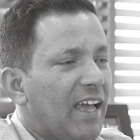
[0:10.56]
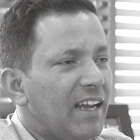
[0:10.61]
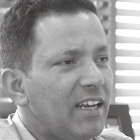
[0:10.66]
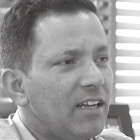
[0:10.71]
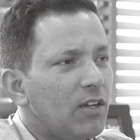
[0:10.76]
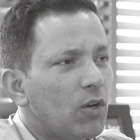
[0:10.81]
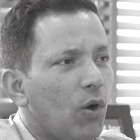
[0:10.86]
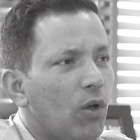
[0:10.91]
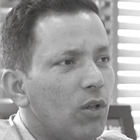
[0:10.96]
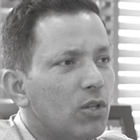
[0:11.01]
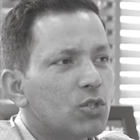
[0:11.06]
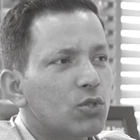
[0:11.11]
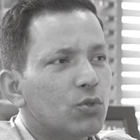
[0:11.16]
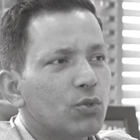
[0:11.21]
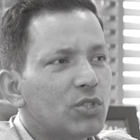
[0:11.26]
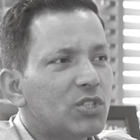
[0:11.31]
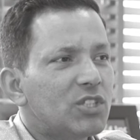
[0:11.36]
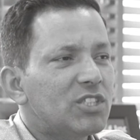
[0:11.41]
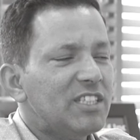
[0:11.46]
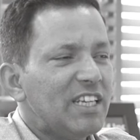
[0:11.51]
And it
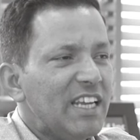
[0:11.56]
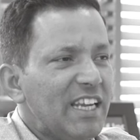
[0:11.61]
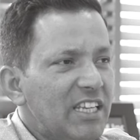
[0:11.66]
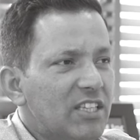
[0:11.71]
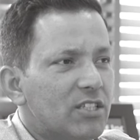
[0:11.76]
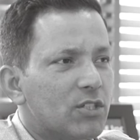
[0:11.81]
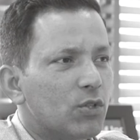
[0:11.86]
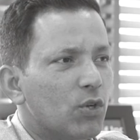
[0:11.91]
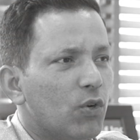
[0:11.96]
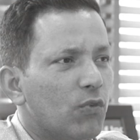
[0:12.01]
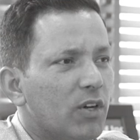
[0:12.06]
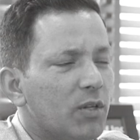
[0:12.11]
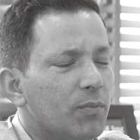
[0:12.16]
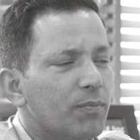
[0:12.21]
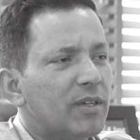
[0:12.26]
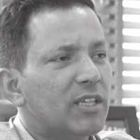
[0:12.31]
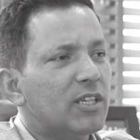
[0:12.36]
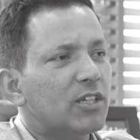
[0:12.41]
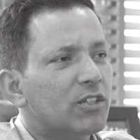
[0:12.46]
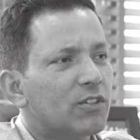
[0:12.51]
also changed over a
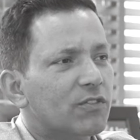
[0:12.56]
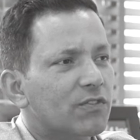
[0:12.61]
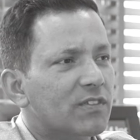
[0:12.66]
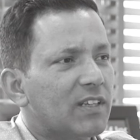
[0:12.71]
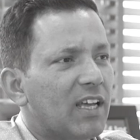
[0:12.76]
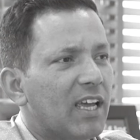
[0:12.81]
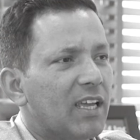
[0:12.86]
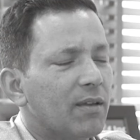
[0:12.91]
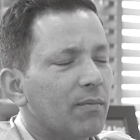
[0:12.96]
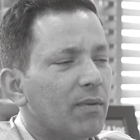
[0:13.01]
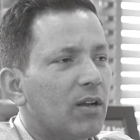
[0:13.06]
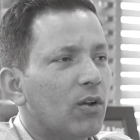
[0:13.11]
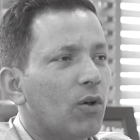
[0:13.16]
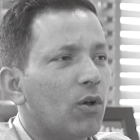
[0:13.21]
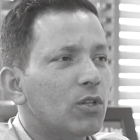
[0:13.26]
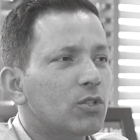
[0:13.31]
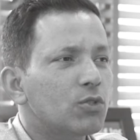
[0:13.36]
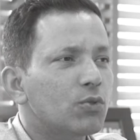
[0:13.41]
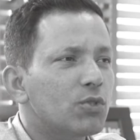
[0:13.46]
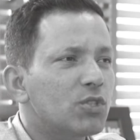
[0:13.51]
period of time, and
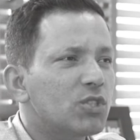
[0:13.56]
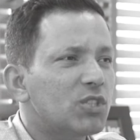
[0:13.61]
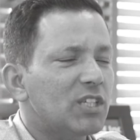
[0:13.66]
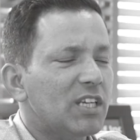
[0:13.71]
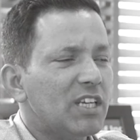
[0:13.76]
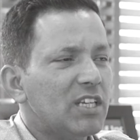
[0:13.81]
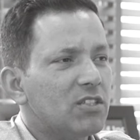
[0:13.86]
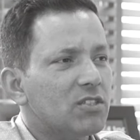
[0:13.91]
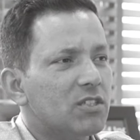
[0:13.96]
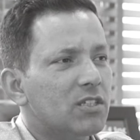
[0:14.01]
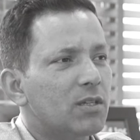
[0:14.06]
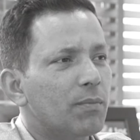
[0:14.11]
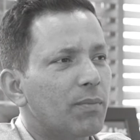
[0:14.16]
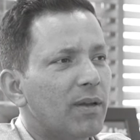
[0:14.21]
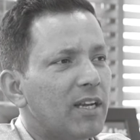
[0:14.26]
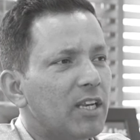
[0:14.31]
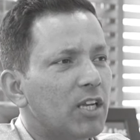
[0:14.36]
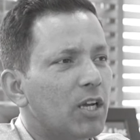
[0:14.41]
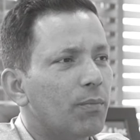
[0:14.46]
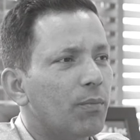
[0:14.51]
also changed
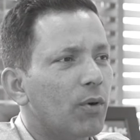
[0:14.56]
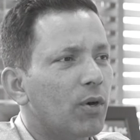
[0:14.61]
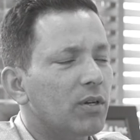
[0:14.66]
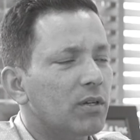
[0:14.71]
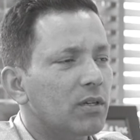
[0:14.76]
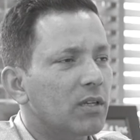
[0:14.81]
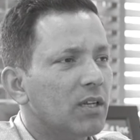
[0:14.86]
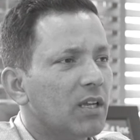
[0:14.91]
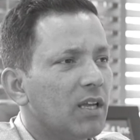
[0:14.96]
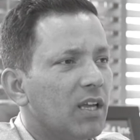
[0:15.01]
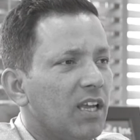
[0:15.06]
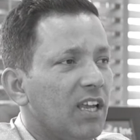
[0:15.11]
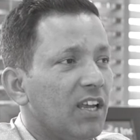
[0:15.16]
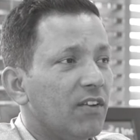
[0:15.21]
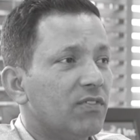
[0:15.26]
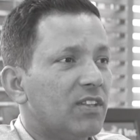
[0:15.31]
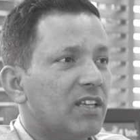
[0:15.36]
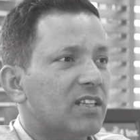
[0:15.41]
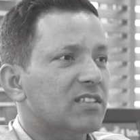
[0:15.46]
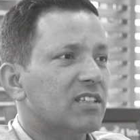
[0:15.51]
depending upon
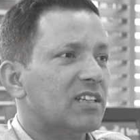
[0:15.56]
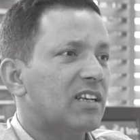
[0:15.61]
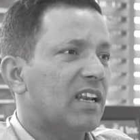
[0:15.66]
if there is